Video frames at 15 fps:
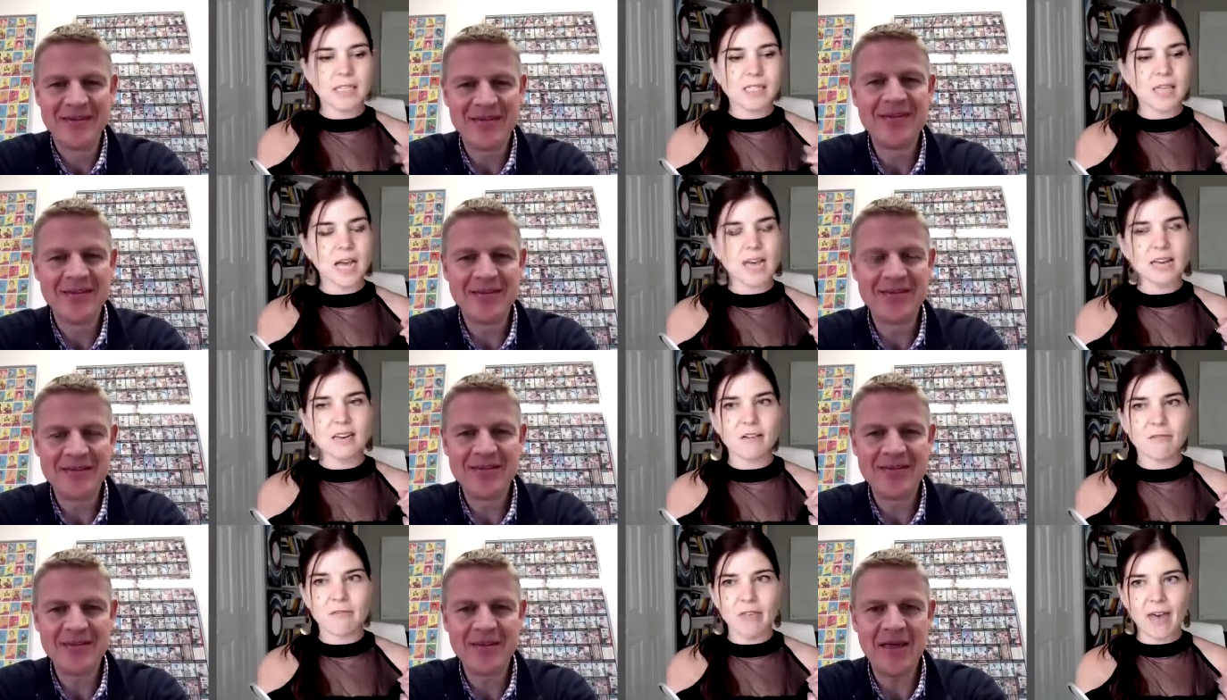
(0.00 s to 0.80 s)
Speaker 1: side
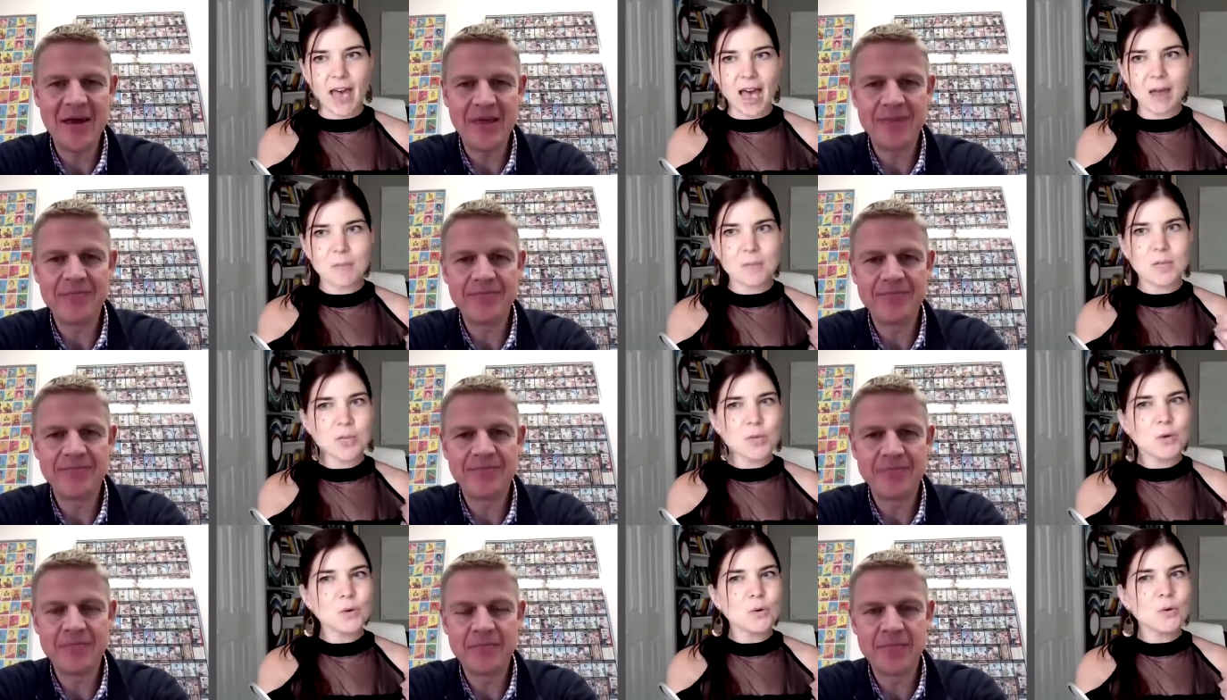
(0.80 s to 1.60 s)
of that. Yeah. But
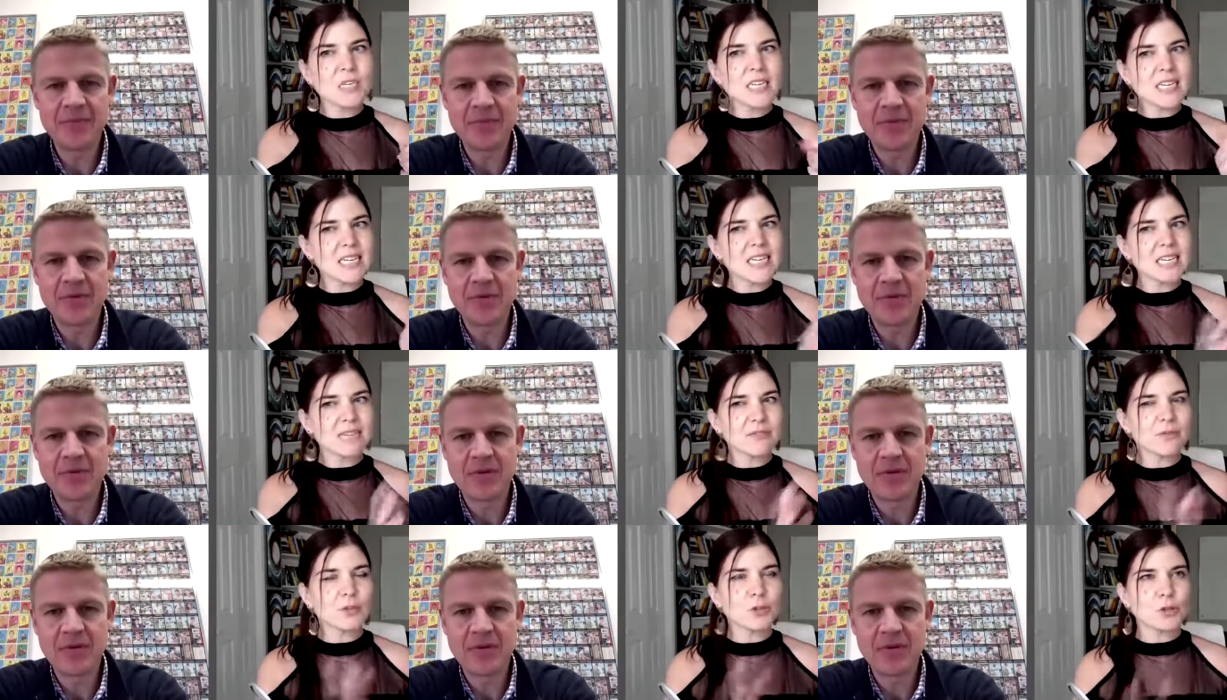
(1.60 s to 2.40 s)
you didn't
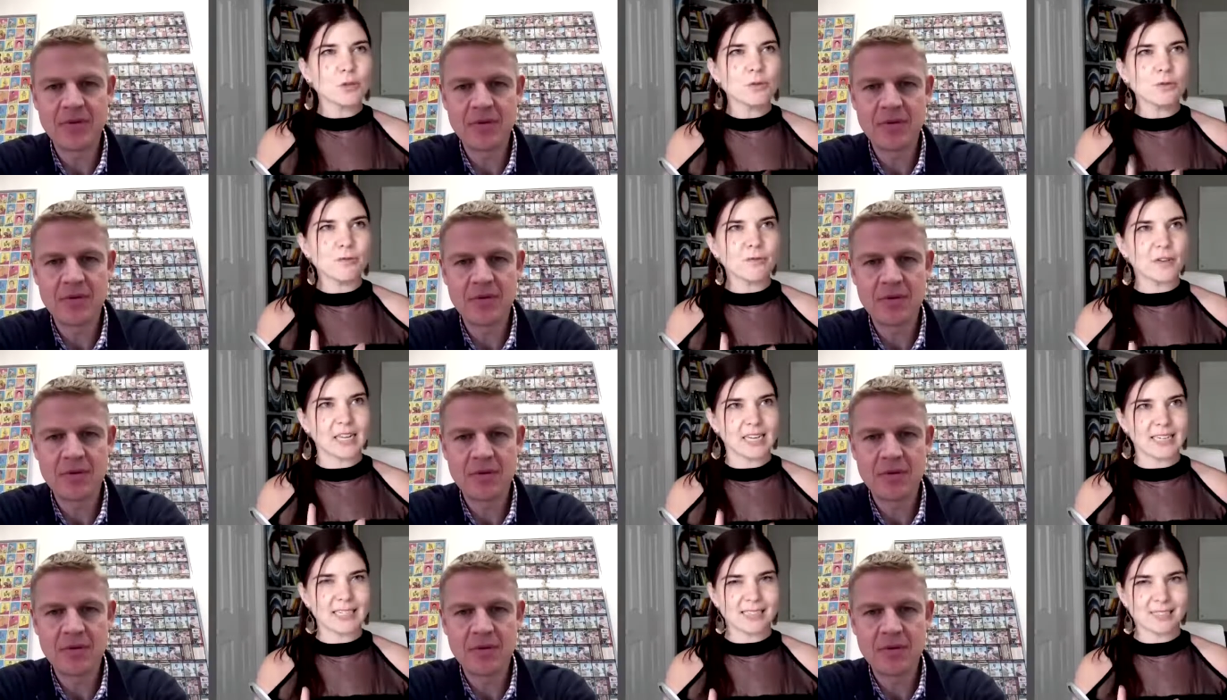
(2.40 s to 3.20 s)
even do
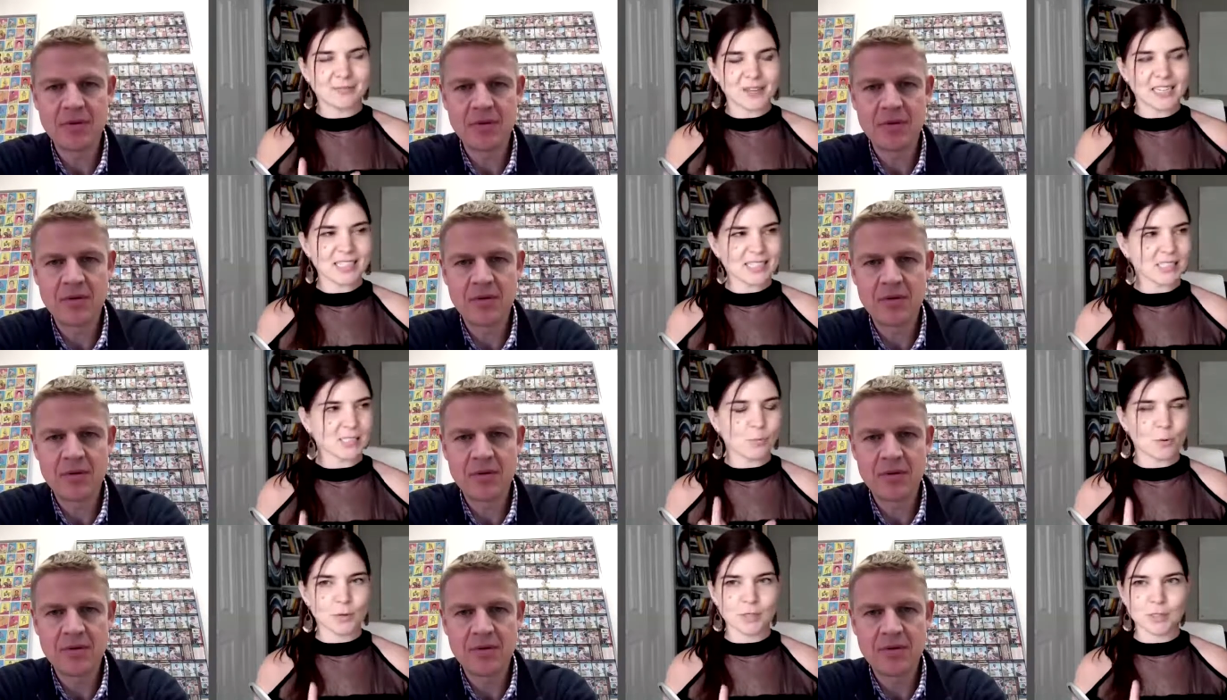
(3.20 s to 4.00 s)
fantasy, fantasy
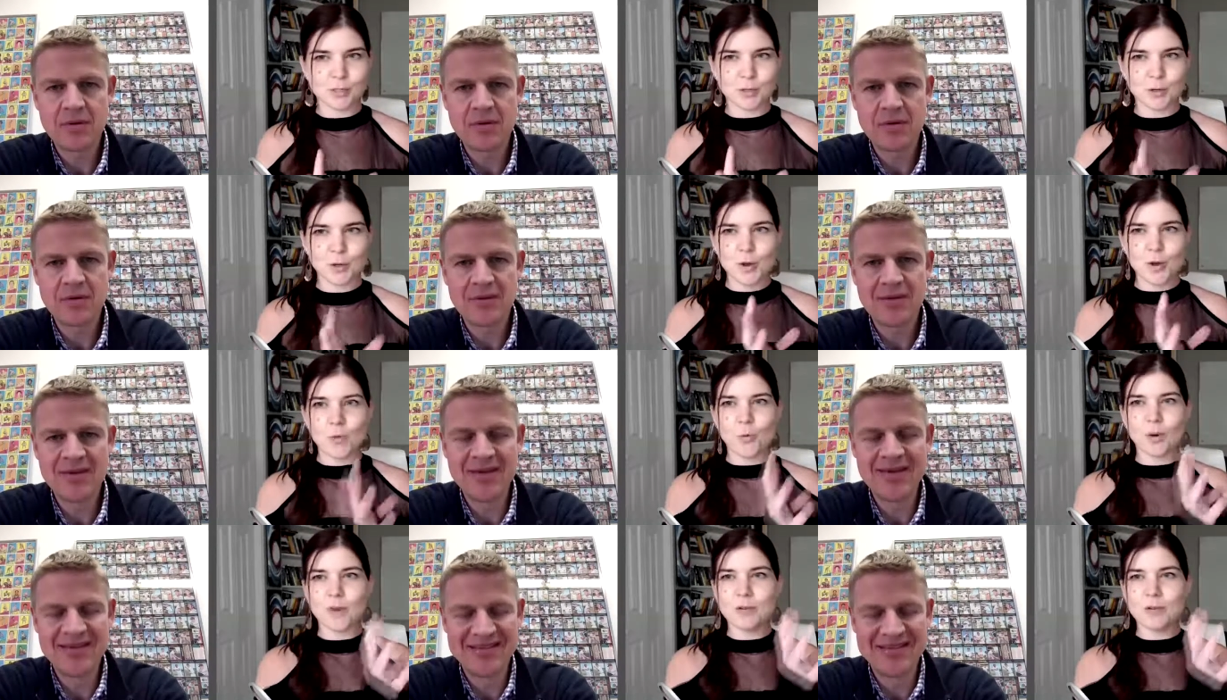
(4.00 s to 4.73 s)
sports when